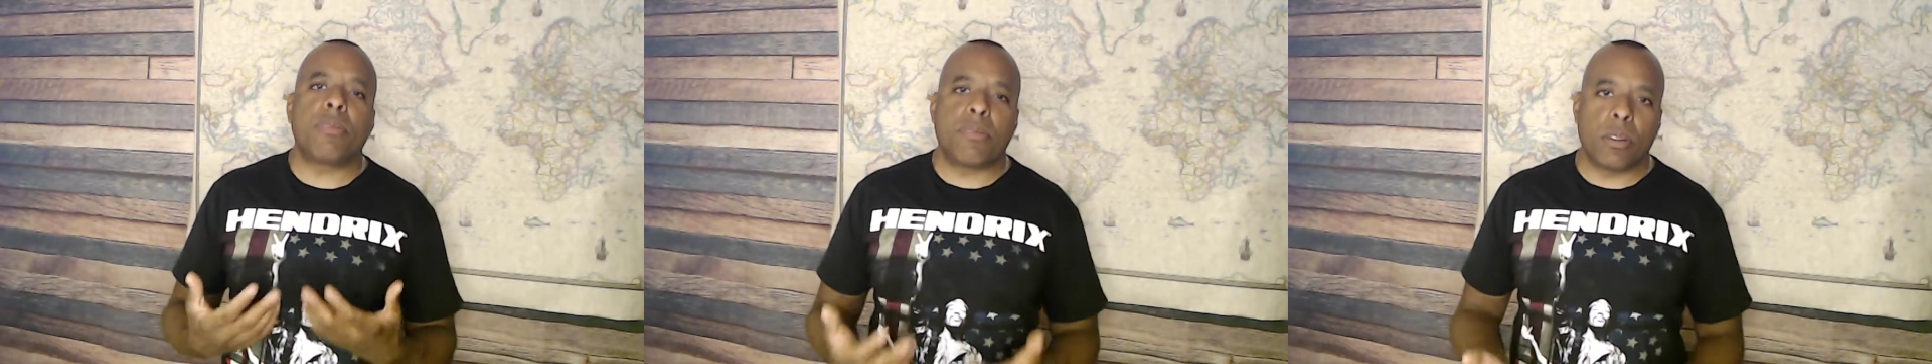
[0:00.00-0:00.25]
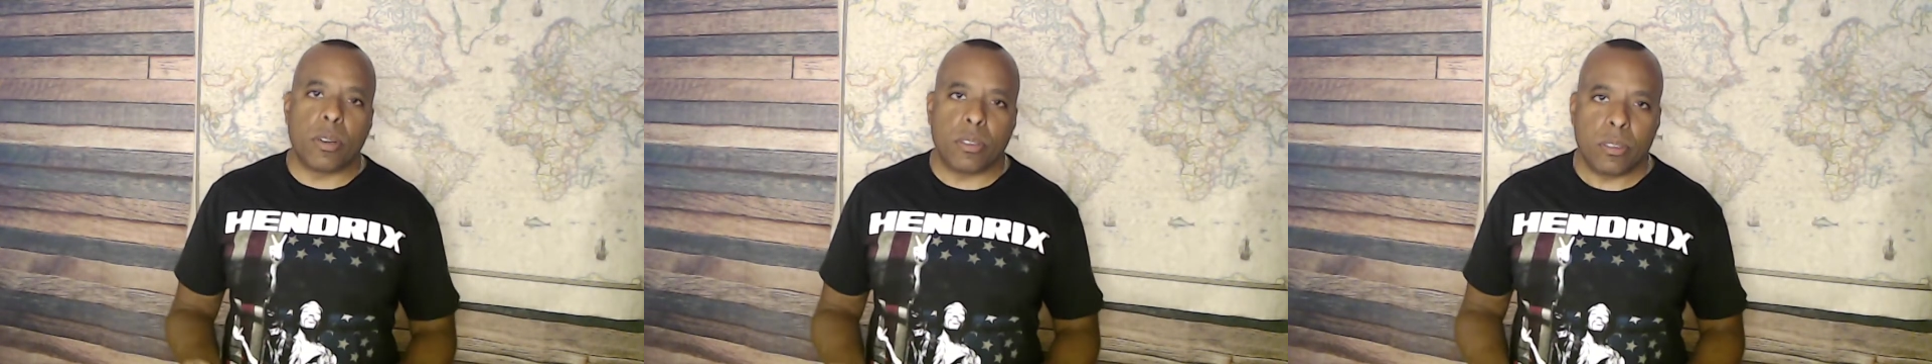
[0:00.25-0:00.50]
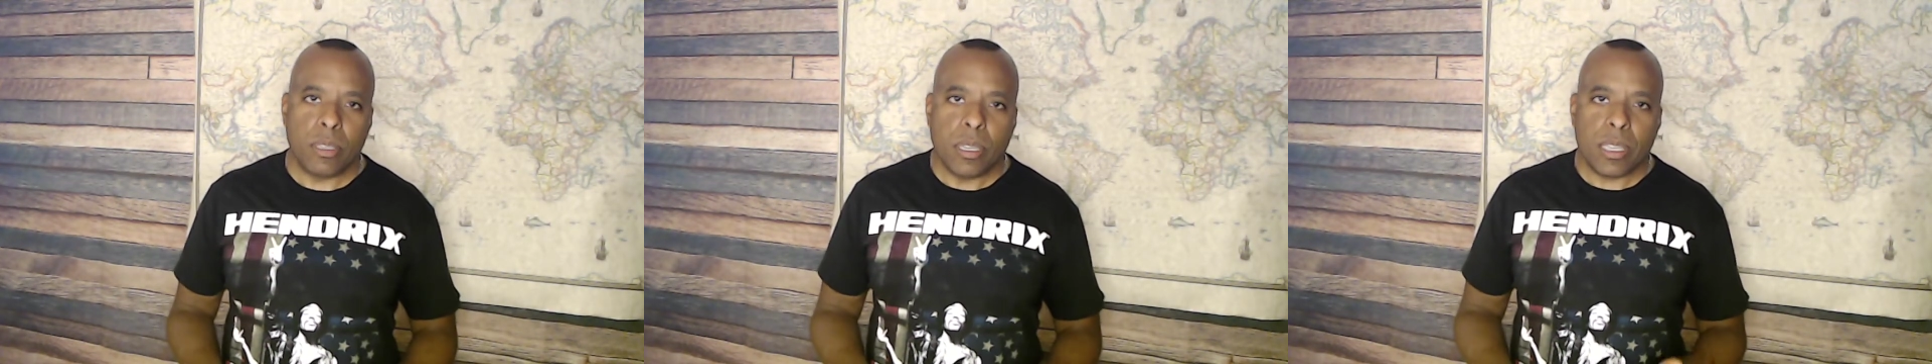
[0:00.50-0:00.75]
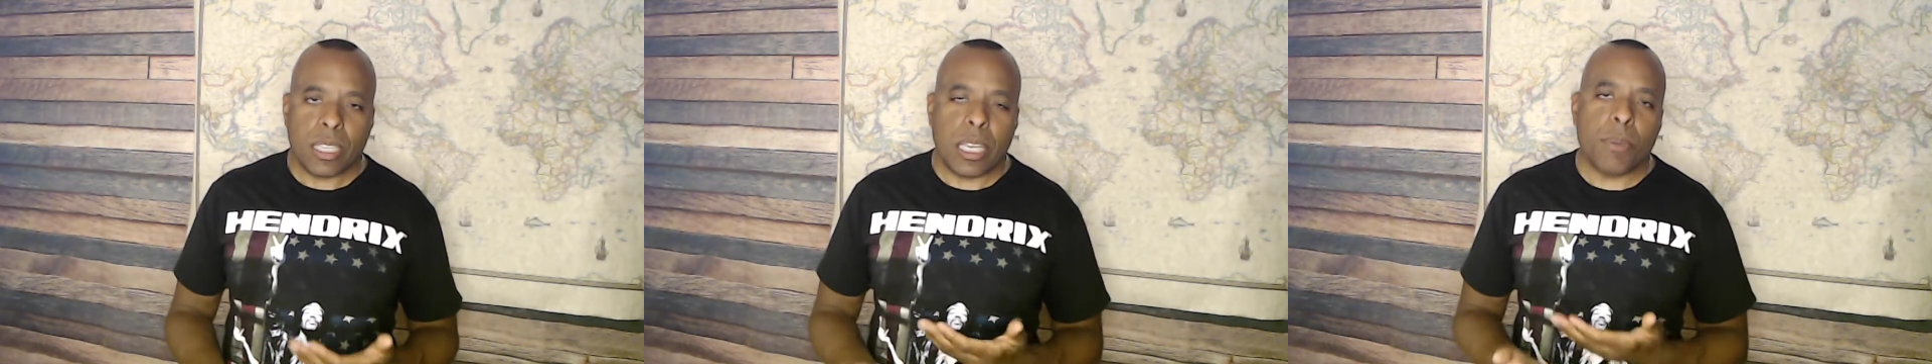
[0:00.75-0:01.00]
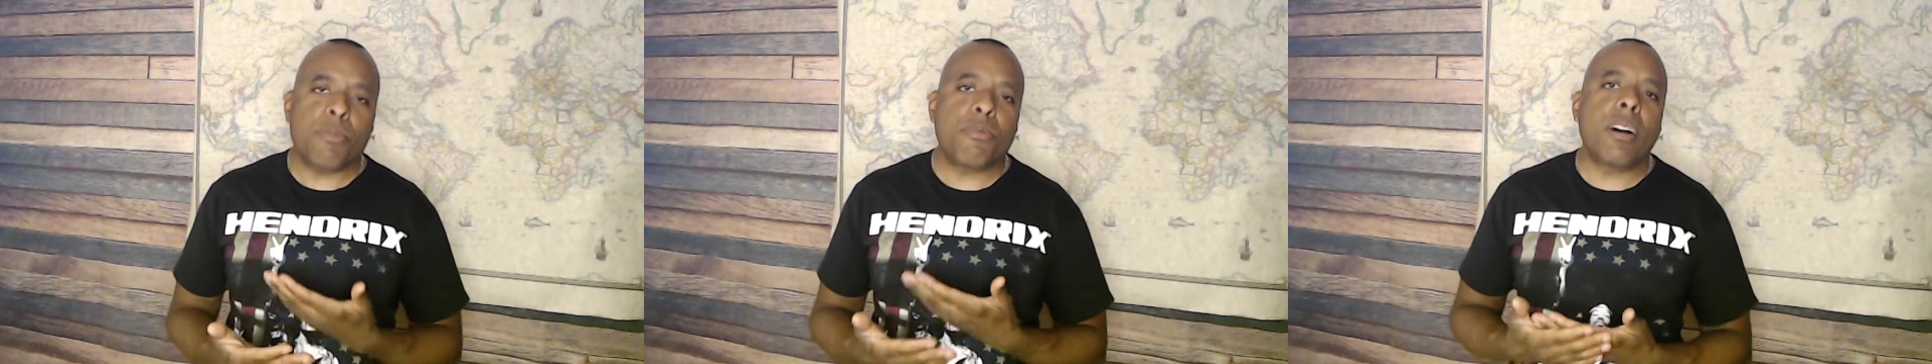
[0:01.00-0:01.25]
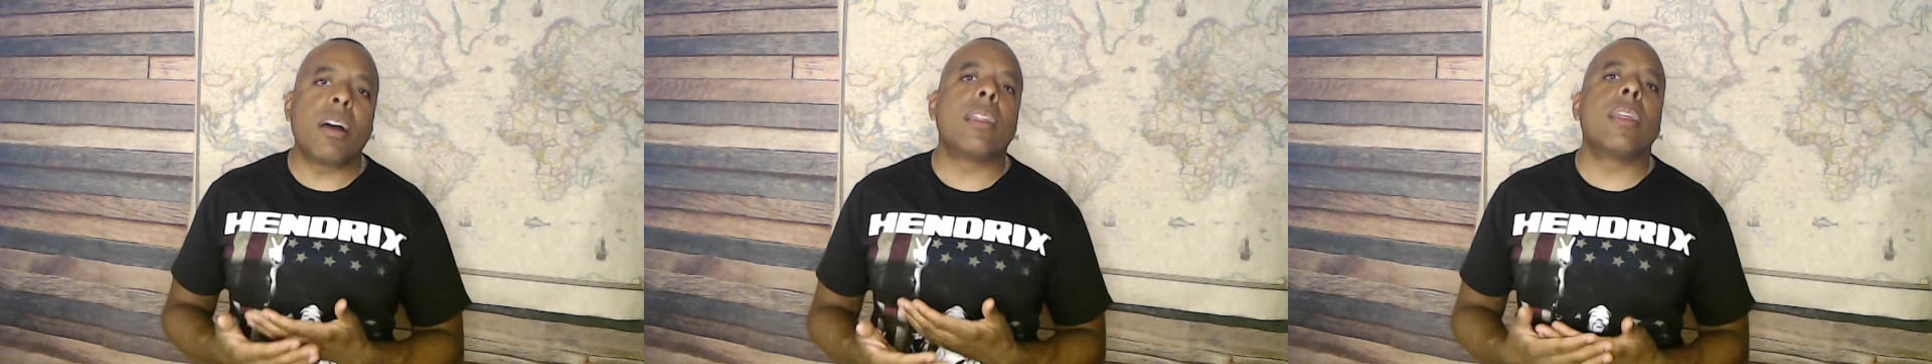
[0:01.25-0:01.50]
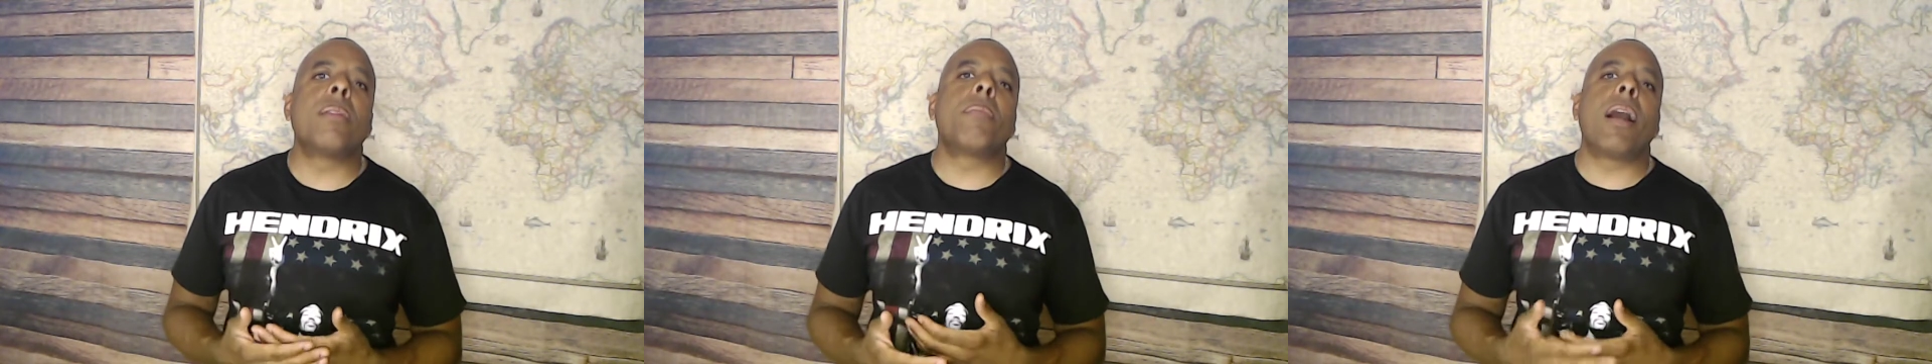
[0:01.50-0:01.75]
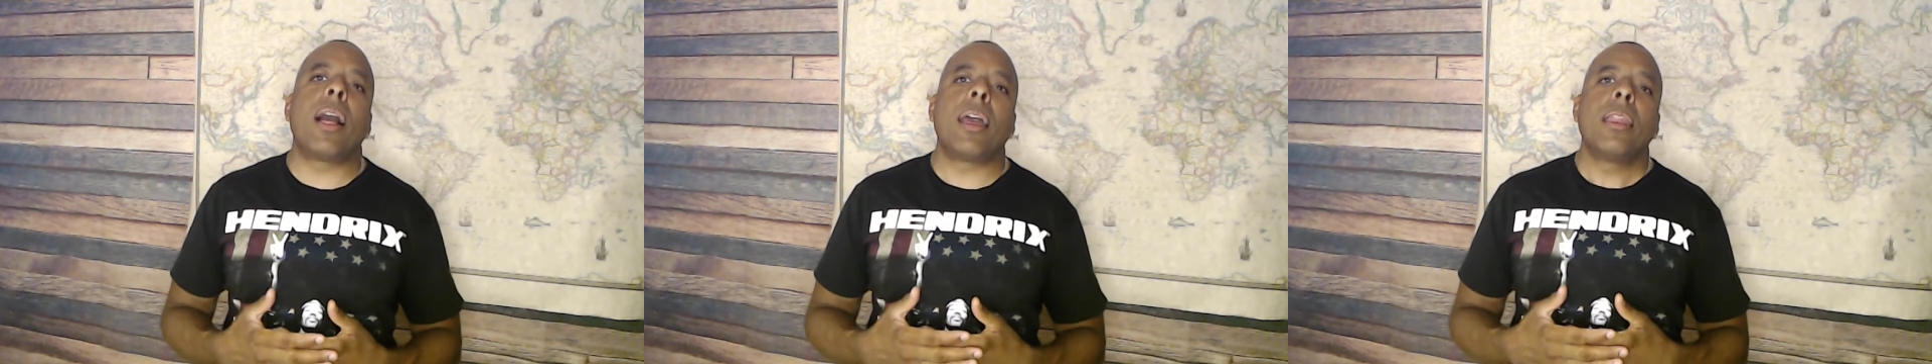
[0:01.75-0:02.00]
first, keep fun in
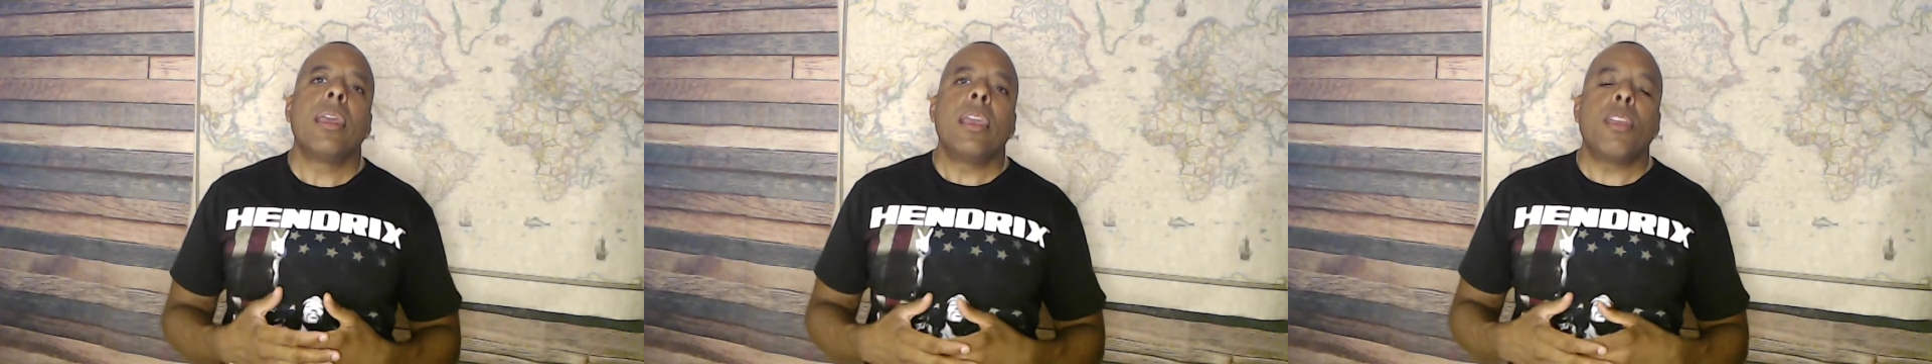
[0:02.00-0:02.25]
mind.